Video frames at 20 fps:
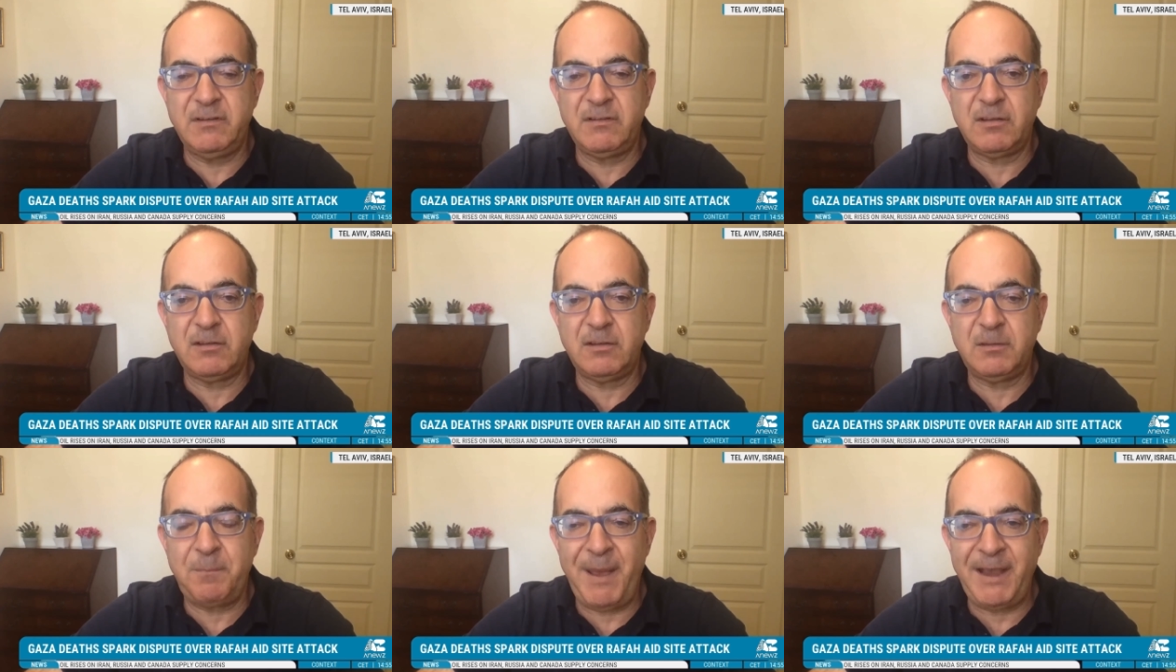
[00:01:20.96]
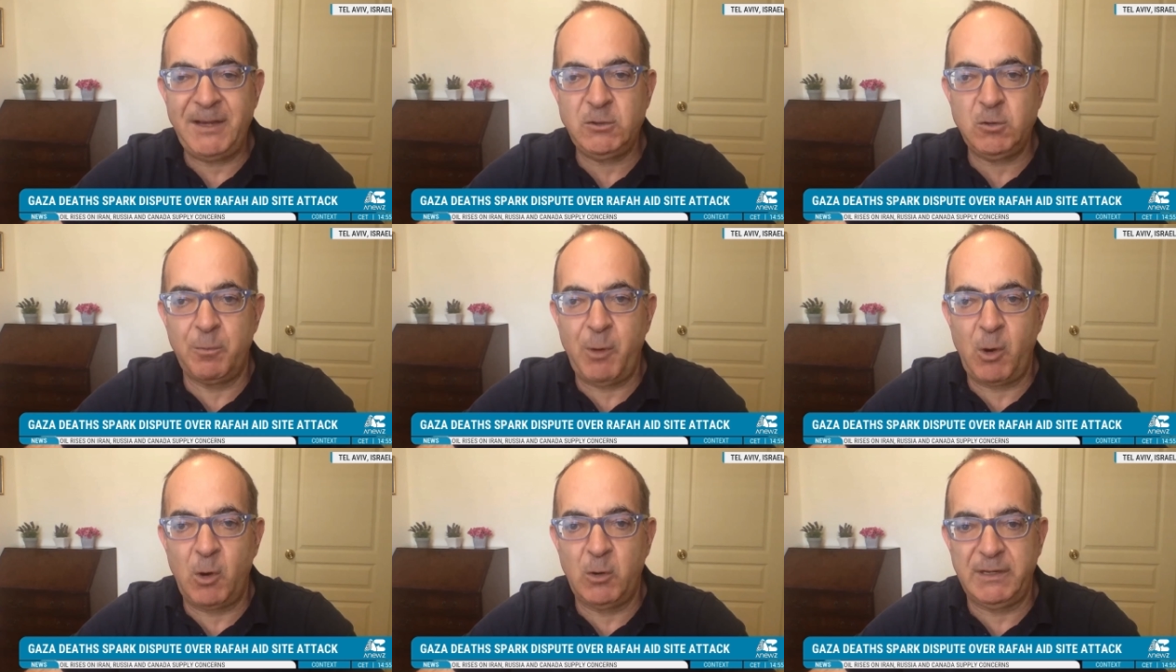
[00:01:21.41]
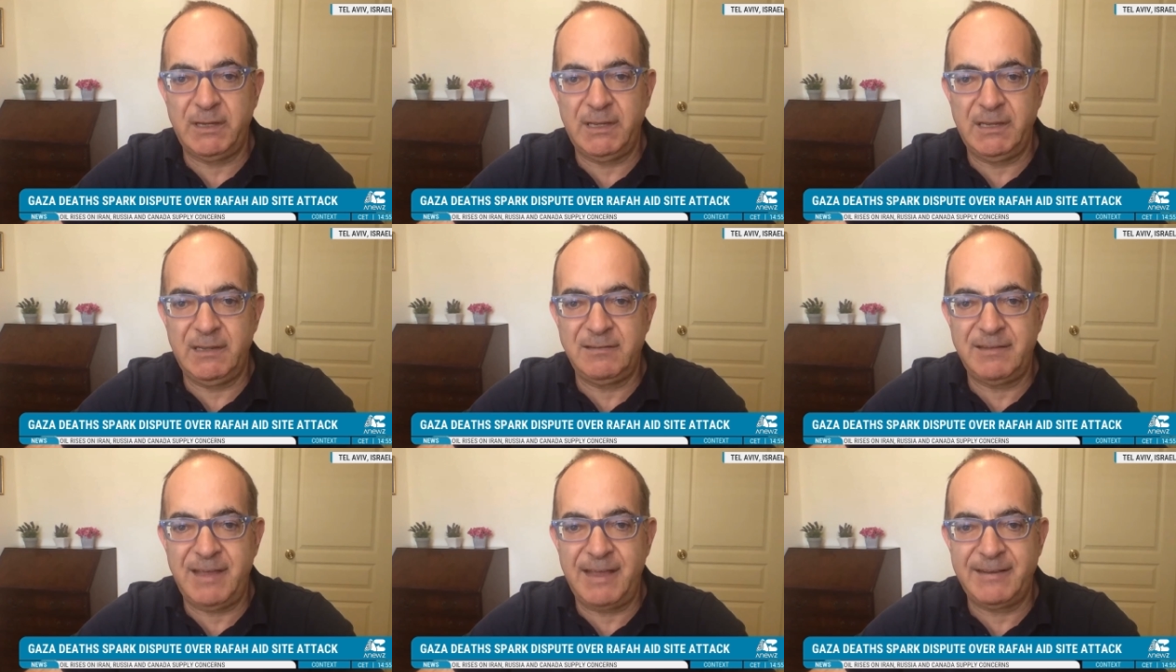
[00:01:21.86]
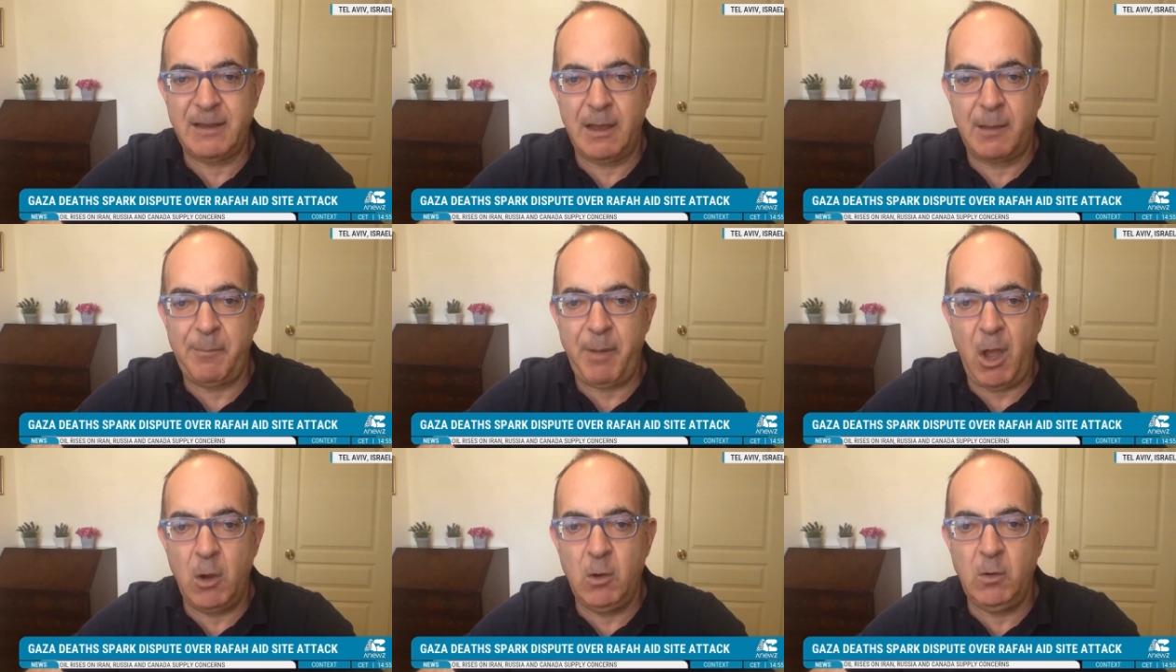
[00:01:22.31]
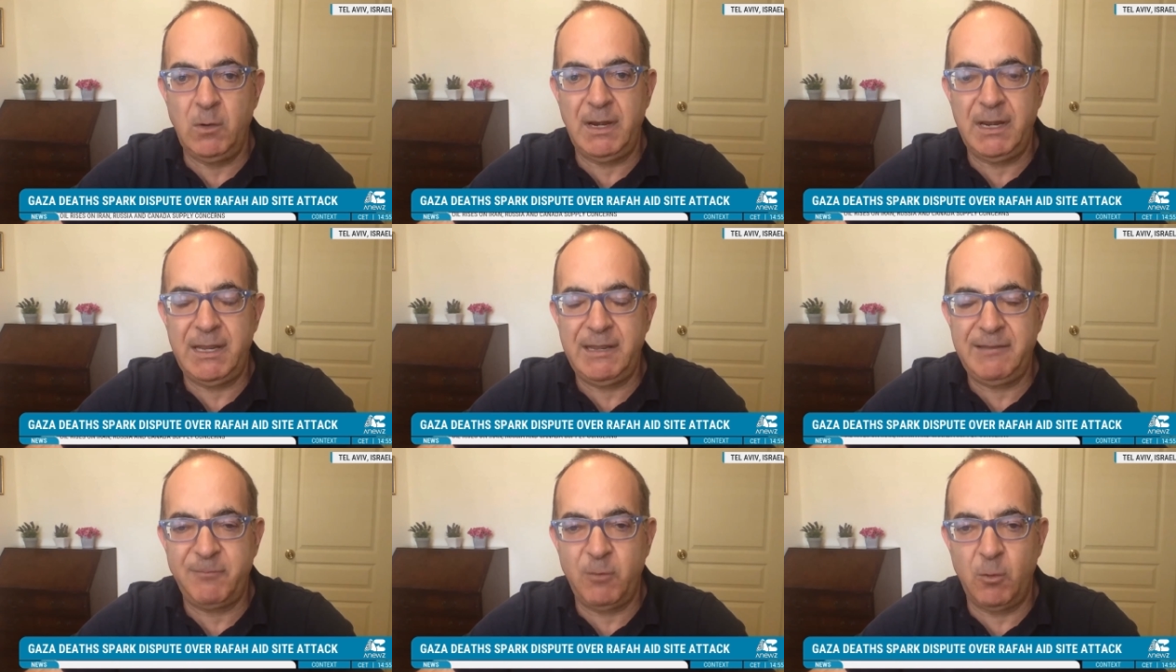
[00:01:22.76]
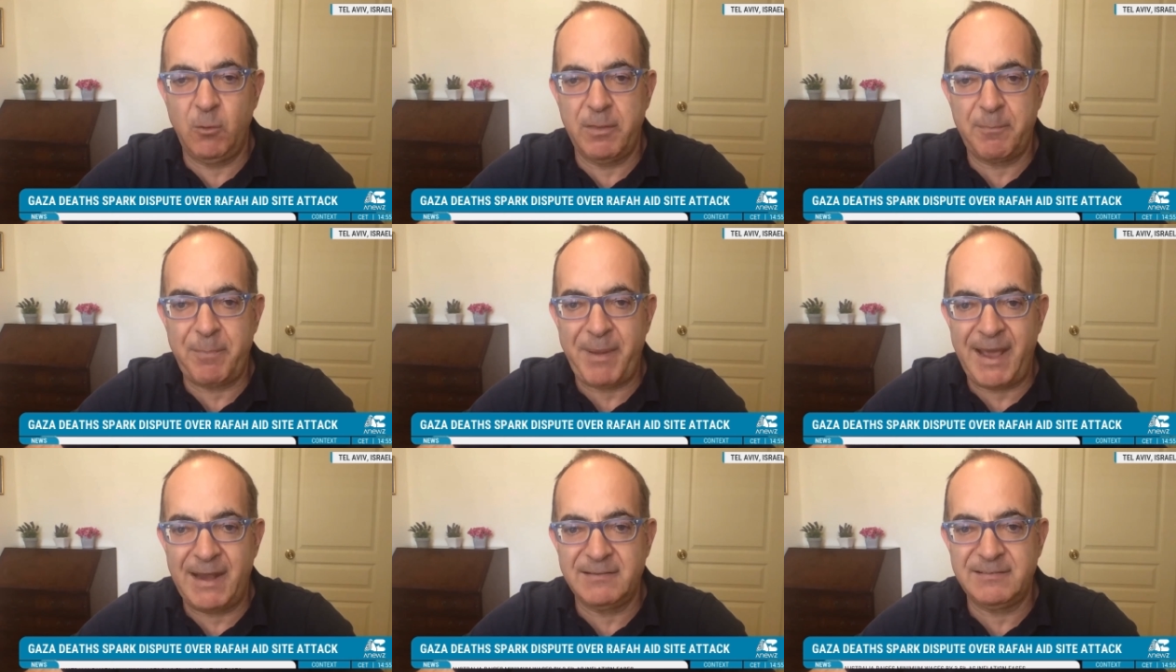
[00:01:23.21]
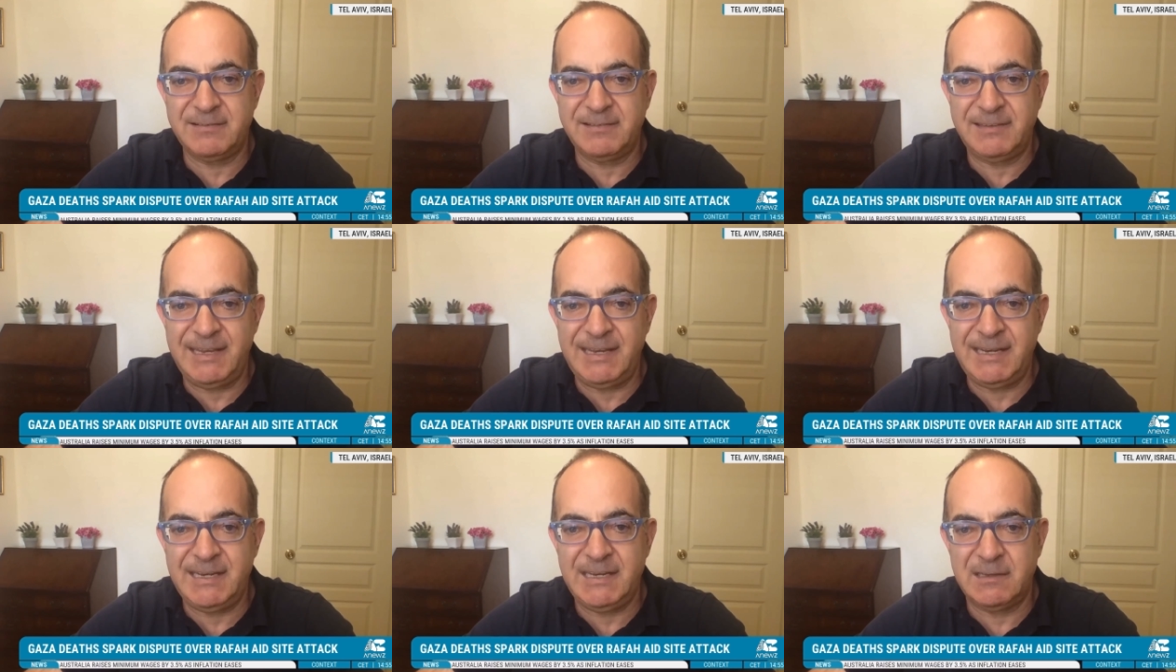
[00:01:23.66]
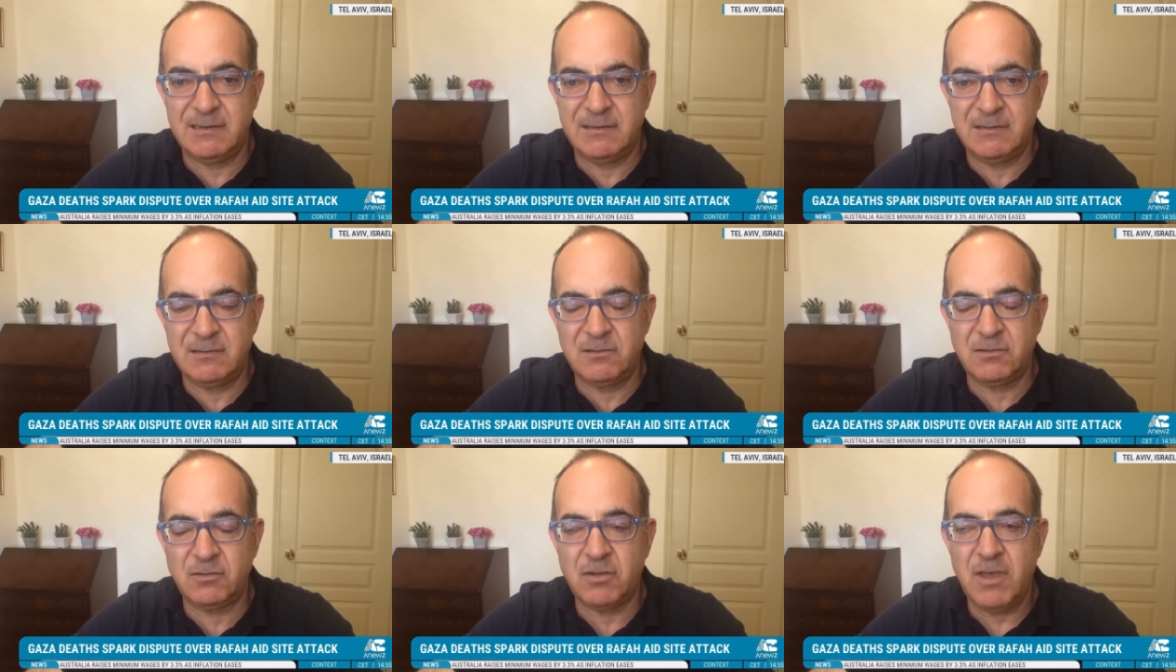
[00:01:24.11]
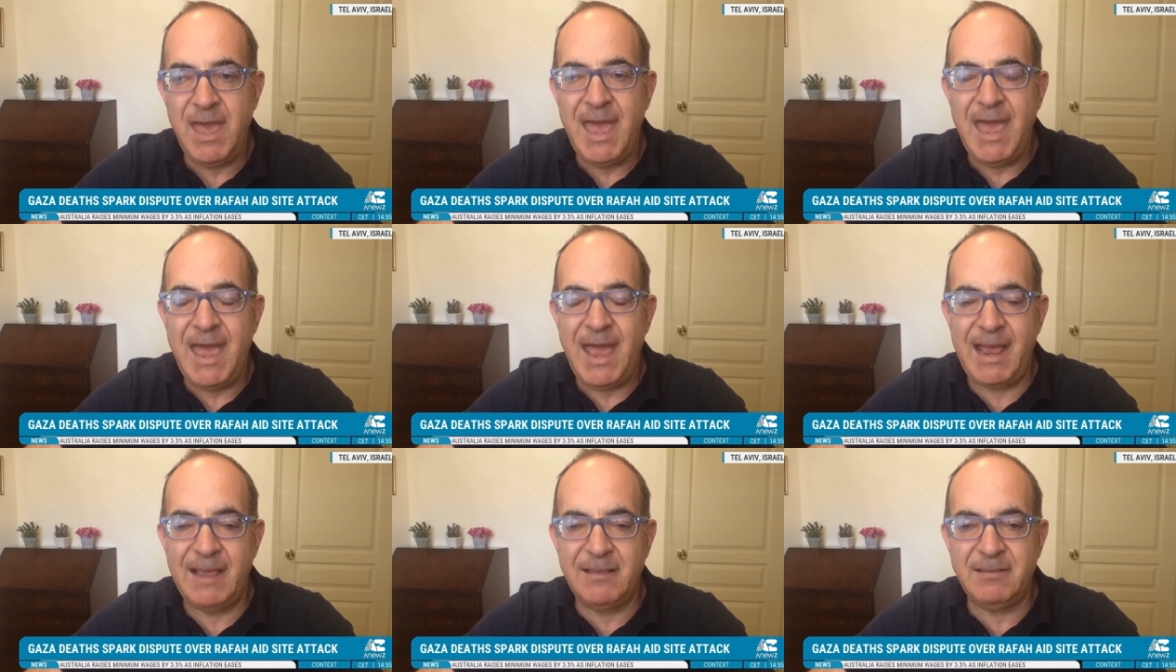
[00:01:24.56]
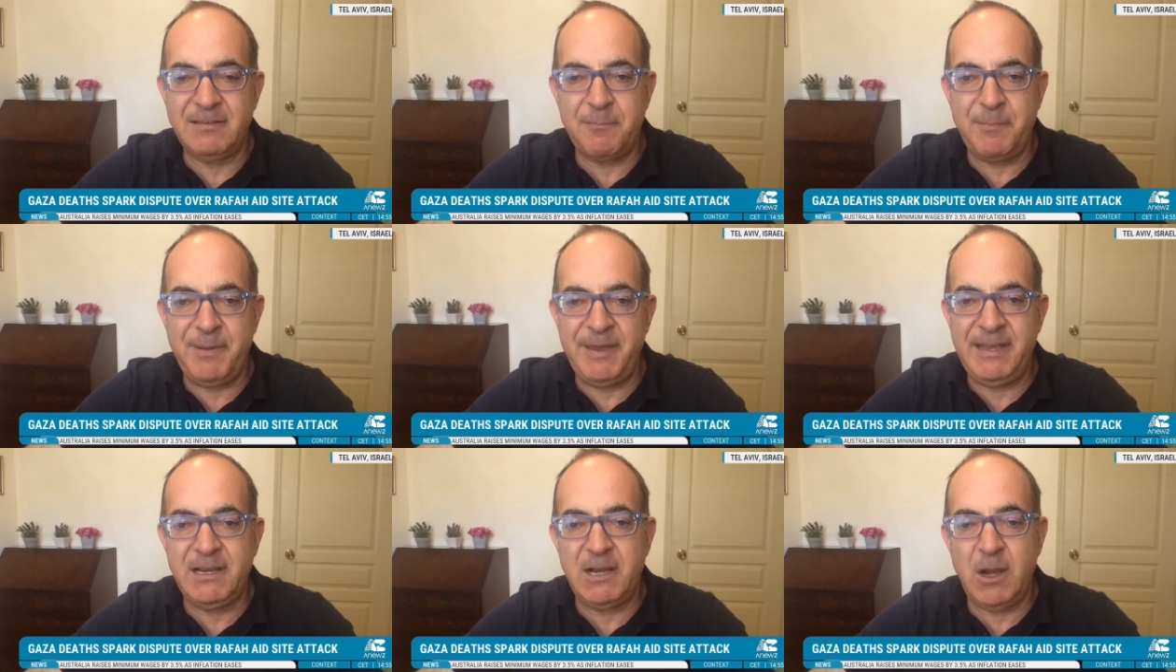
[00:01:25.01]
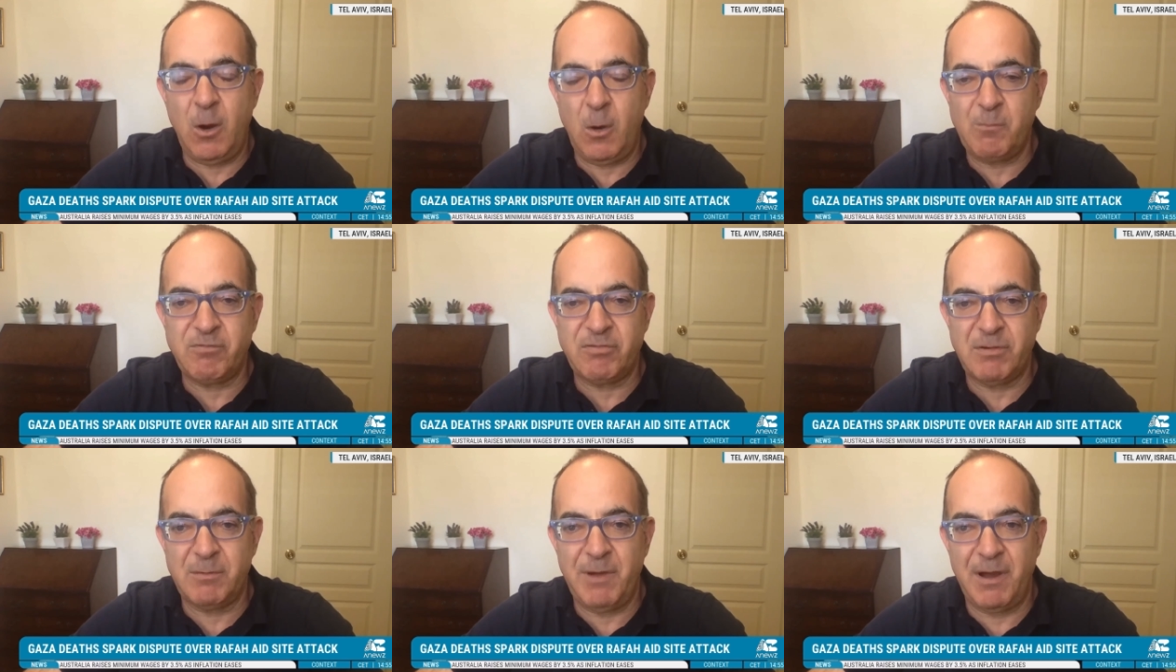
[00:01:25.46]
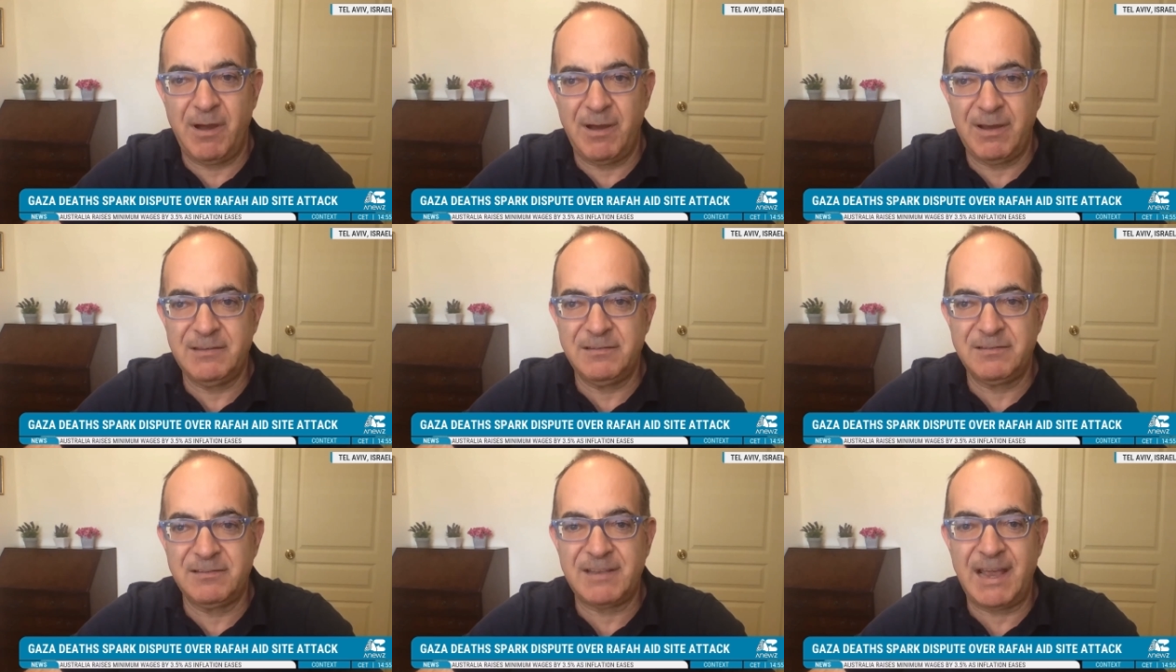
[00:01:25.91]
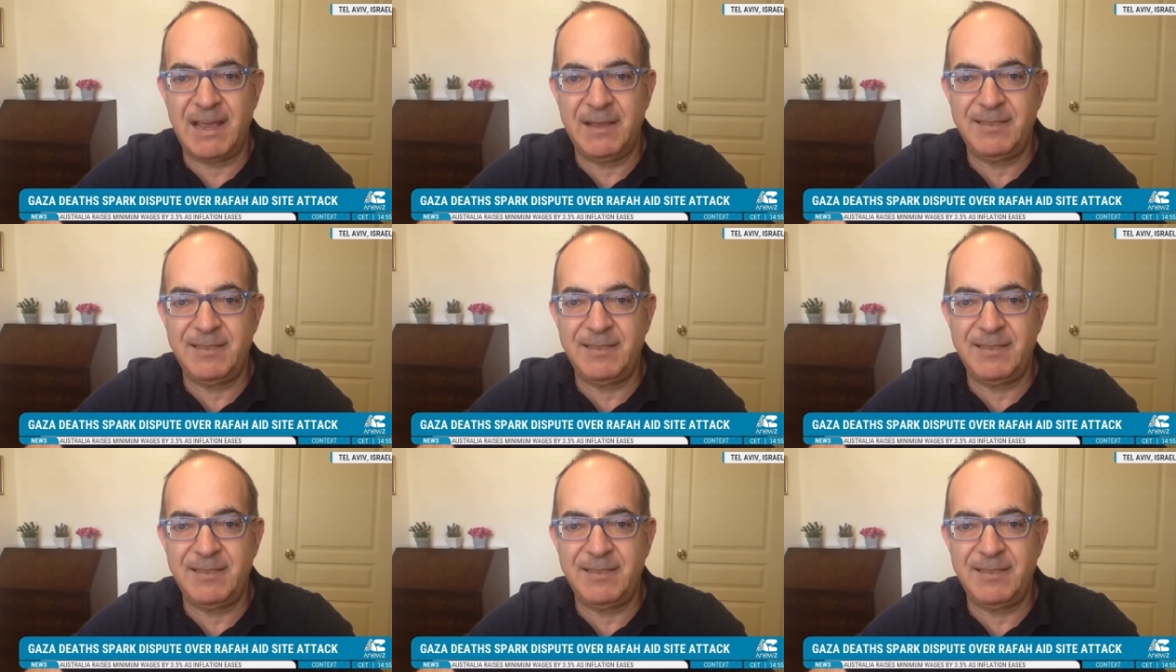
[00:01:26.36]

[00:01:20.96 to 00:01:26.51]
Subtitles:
which is a special body set up only for the Palestinians, has been compromised.